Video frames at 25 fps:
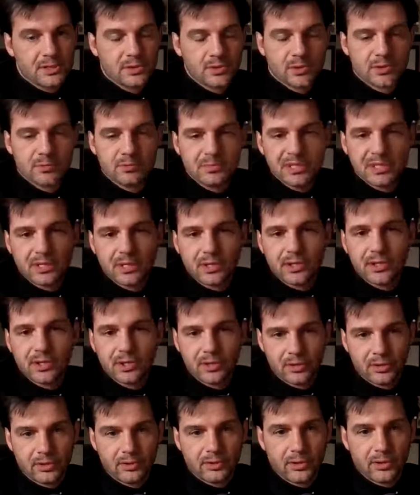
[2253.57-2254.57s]
You can be
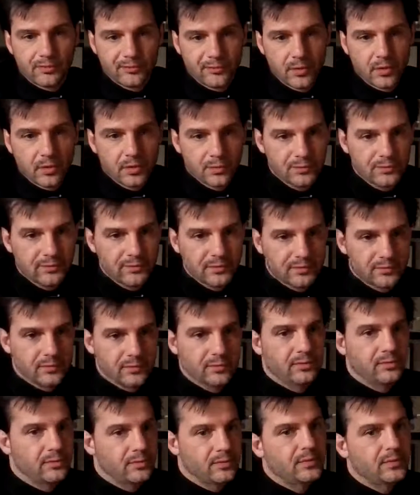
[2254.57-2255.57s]
cured of gold fever.
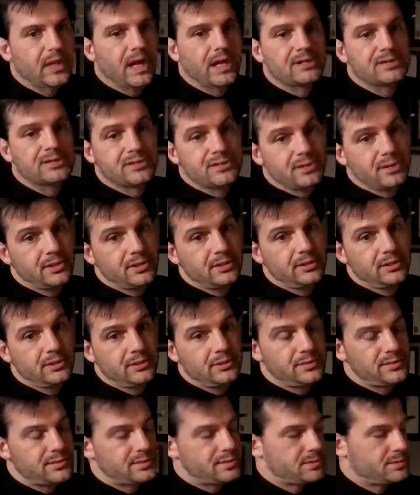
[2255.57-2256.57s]
That's the good
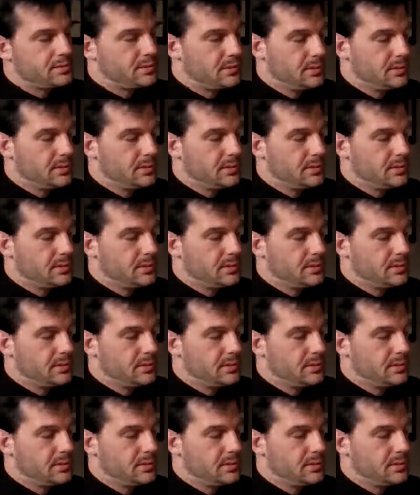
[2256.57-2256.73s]
news.